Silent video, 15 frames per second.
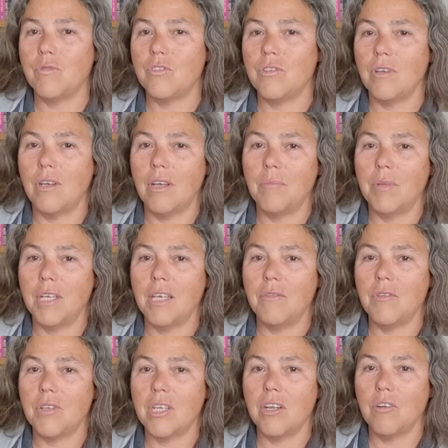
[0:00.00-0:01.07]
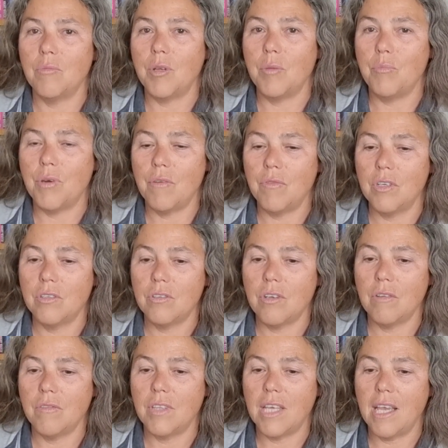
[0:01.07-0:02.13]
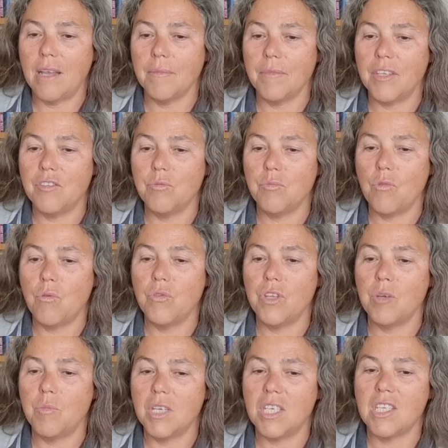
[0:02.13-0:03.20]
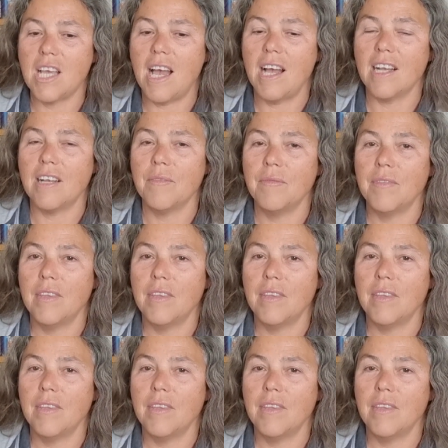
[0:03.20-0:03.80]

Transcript: which I believe are terribly prevalent over there. It's more than a bit dark.